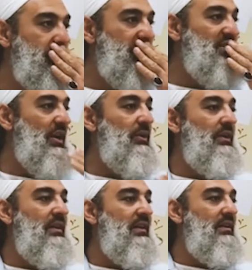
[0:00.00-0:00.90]
So,
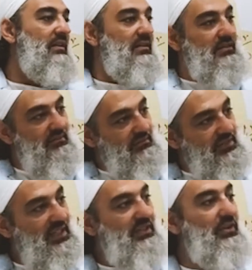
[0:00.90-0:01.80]

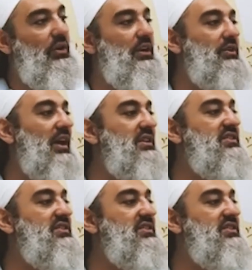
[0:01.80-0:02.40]
think of it on a greater